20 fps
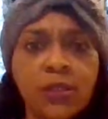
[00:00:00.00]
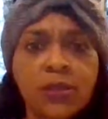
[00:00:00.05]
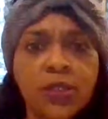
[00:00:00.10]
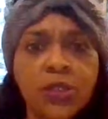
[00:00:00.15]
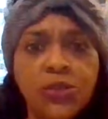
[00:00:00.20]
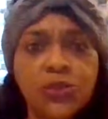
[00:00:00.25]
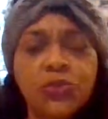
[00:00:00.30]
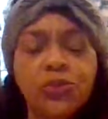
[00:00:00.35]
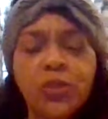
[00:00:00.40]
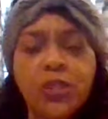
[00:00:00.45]

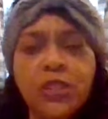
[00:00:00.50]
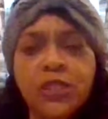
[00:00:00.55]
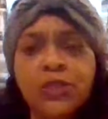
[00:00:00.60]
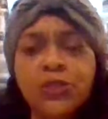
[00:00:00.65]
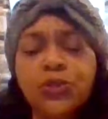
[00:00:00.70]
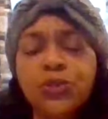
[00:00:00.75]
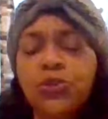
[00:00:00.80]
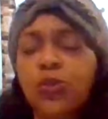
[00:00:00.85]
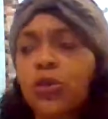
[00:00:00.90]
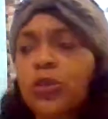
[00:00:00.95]
that you
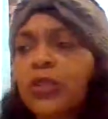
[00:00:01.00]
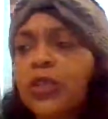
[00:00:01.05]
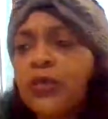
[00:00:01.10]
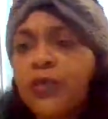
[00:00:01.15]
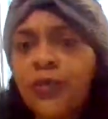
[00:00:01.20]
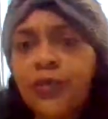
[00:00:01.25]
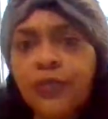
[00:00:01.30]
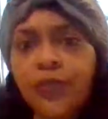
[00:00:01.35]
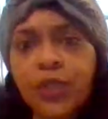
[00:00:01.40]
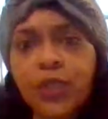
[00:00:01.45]
listen to or
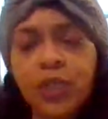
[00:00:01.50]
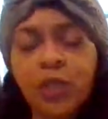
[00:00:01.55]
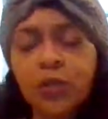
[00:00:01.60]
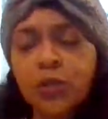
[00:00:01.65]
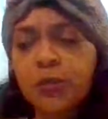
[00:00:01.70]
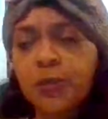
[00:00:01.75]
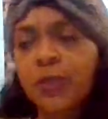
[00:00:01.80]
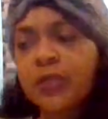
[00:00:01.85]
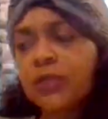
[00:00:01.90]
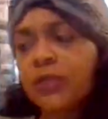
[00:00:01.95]
different videos,
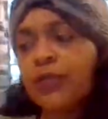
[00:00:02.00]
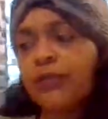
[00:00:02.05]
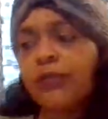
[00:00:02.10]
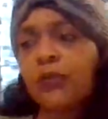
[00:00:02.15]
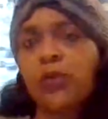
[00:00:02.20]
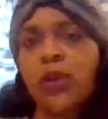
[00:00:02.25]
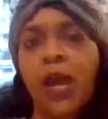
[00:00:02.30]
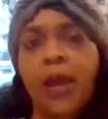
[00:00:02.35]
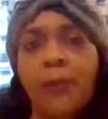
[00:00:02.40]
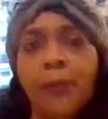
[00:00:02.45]
especially if
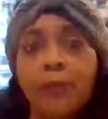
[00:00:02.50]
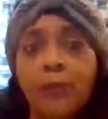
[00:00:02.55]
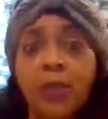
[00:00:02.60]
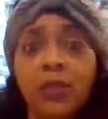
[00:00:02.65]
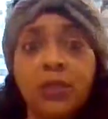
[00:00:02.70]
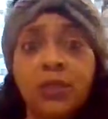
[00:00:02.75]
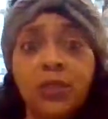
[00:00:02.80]
you're not a, a